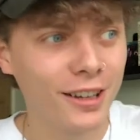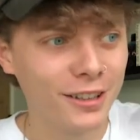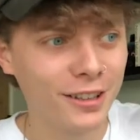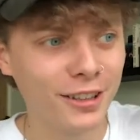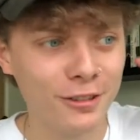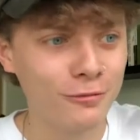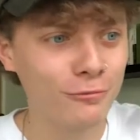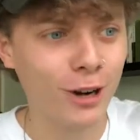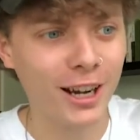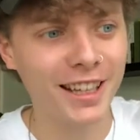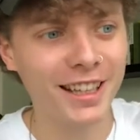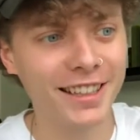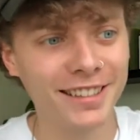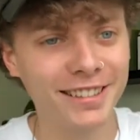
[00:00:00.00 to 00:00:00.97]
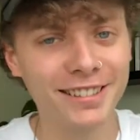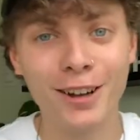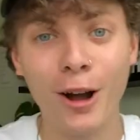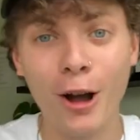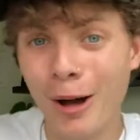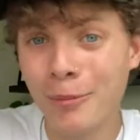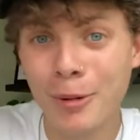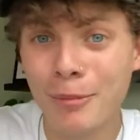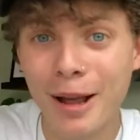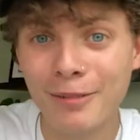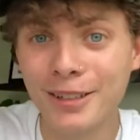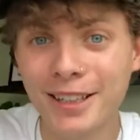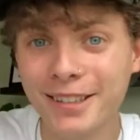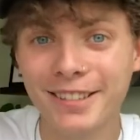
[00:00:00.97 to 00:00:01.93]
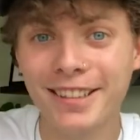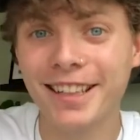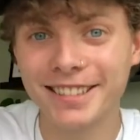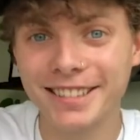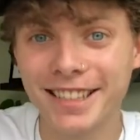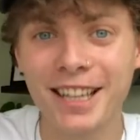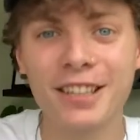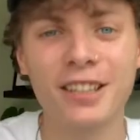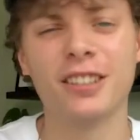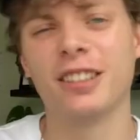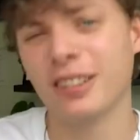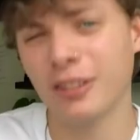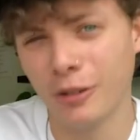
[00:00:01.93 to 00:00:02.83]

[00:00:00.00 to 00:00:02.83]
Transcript: running up a mountain, let's say,